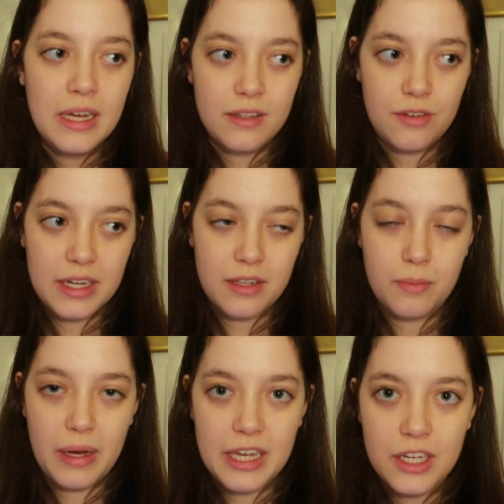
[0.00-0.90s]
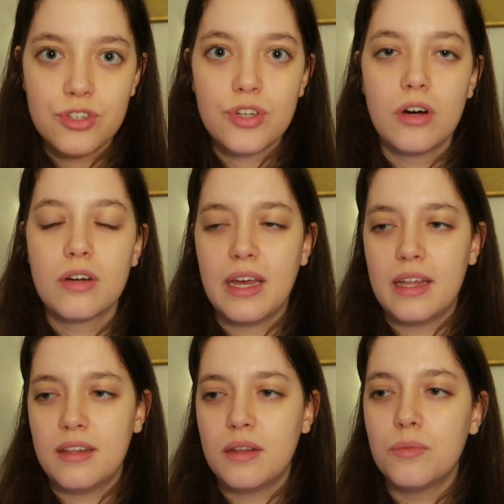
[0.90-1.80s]
directed by Hitchcock,
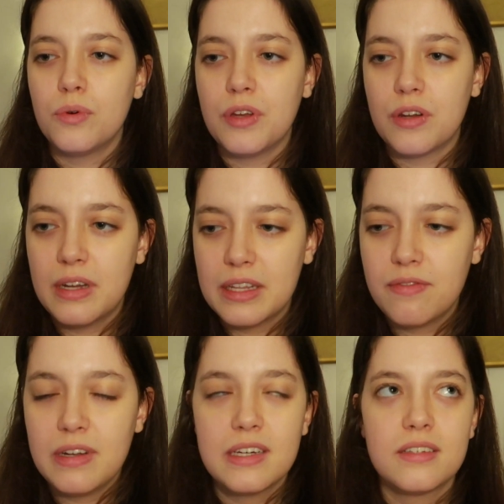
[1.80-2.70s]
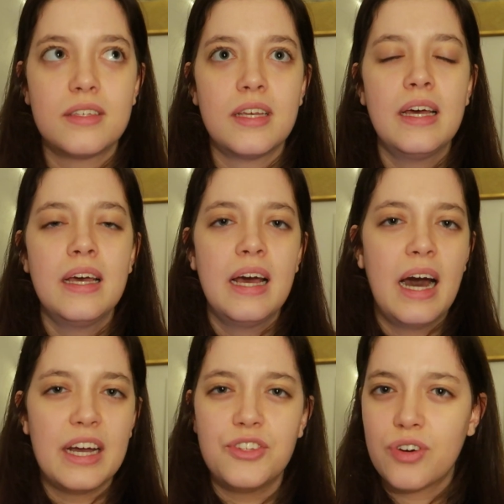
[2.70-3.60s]
and then movie on Netflix.
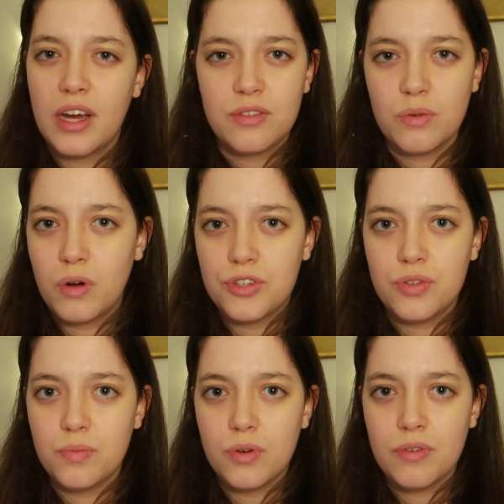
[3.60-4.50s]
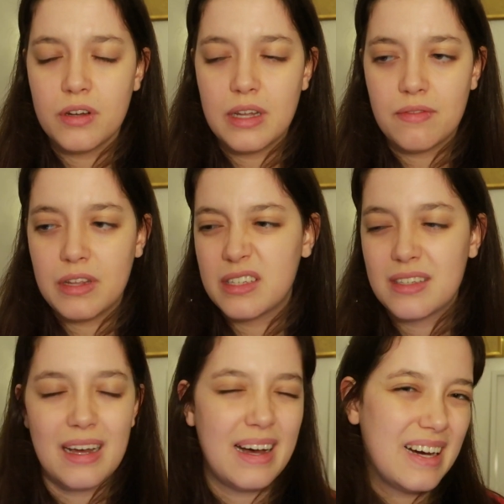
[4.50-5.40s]
I tried to watch the movie on
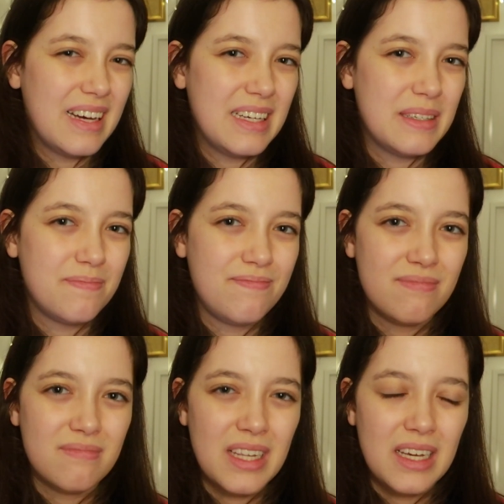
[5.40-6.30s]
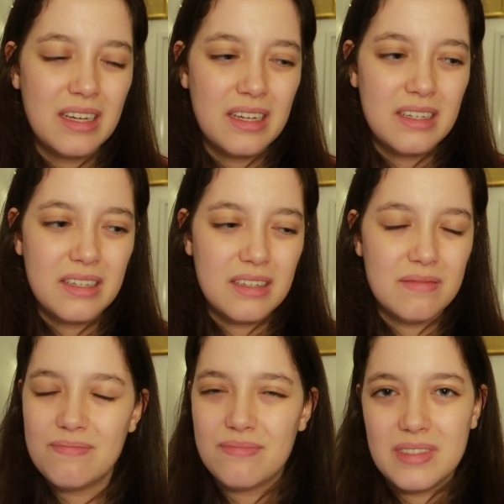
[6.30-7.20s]
Netflix. I
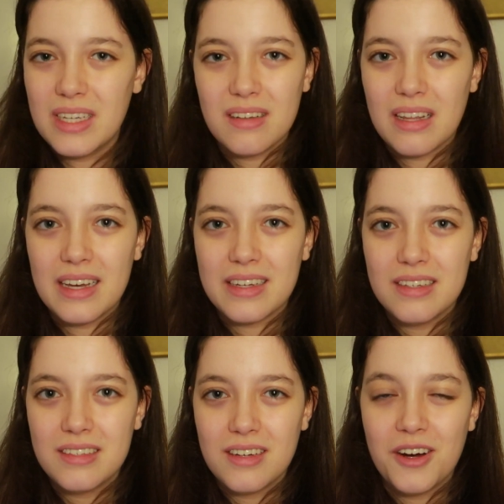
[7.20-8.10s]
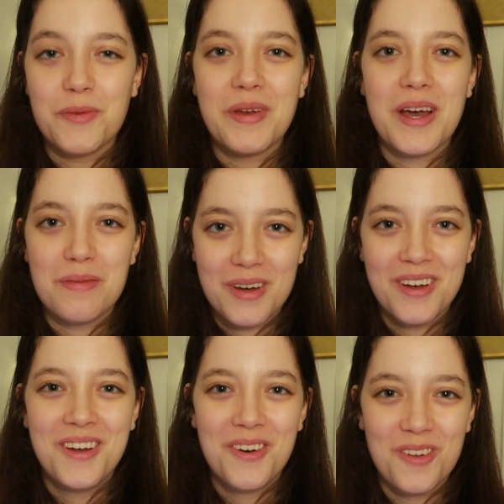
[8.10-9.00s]
didn't like it. Armie
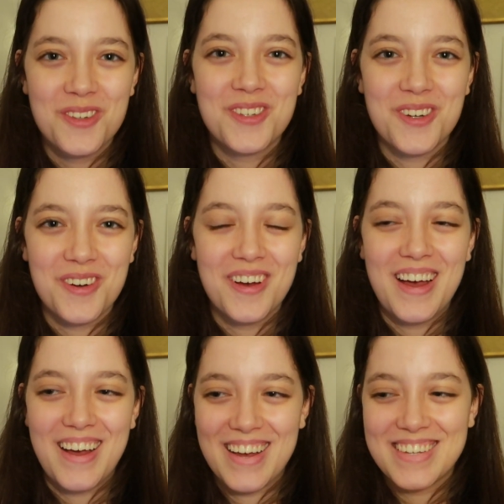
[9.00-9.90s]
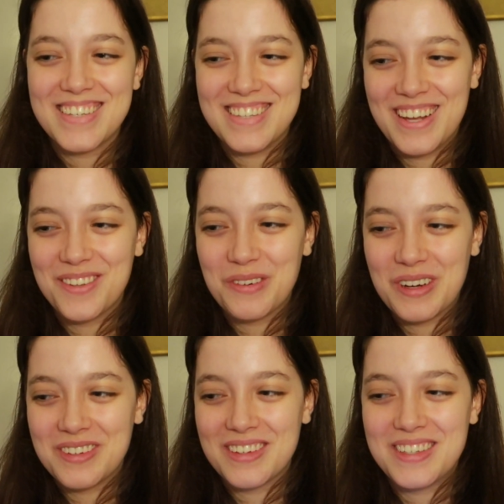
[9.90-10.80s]
Hammer also acts in that
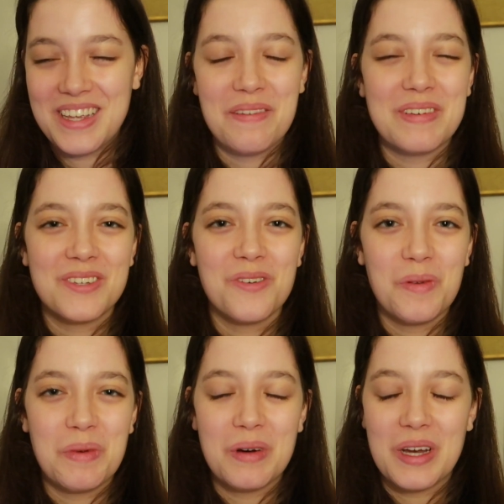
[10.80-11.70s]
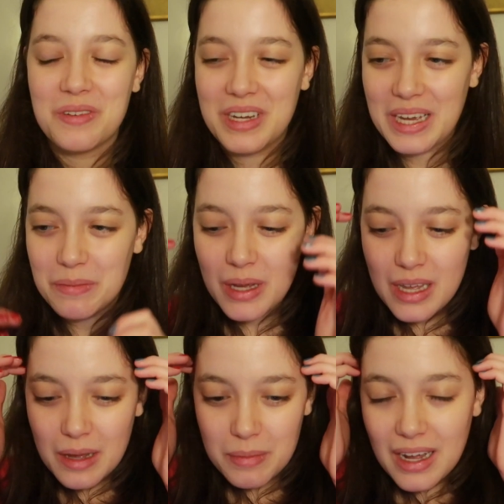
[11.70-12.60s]
one, same as Call Me By Your Name,
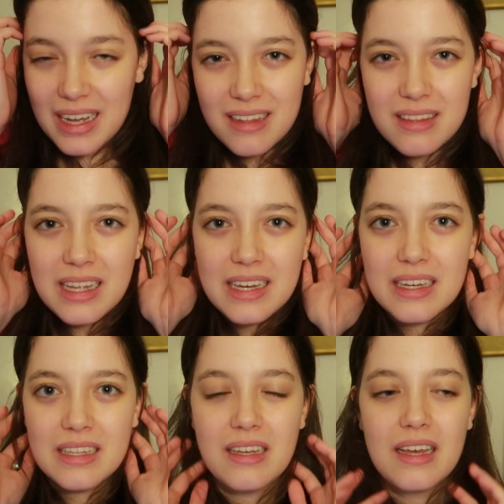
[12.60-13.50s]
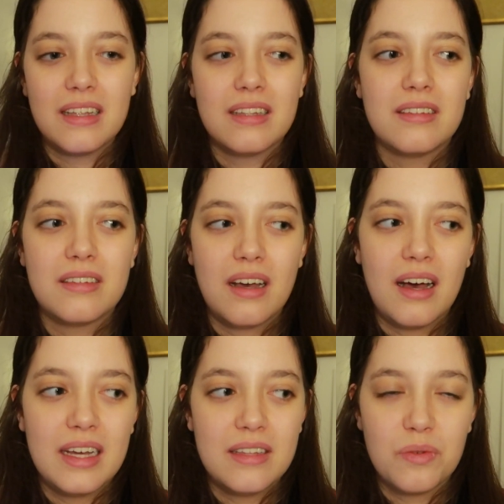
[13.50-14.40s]
but I didn't like it, and
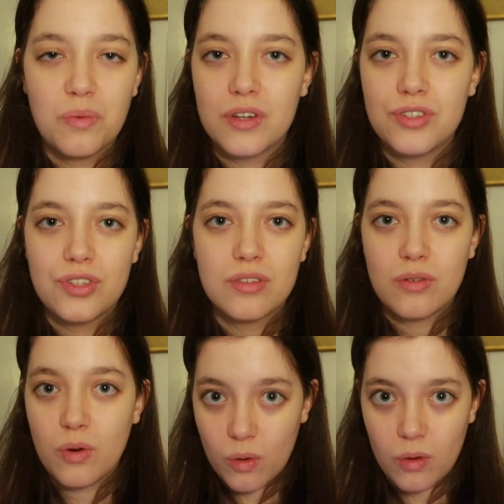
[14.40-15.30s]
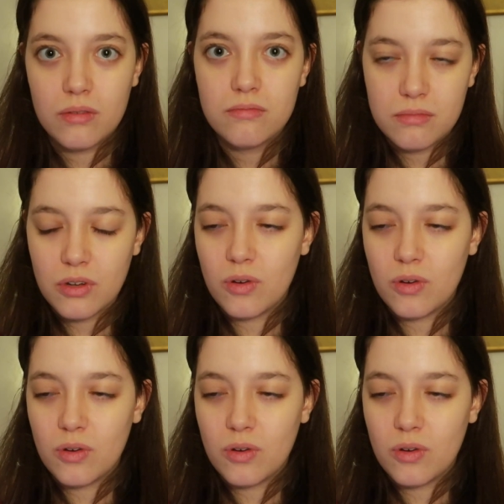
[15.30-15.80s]
I didn't watch whole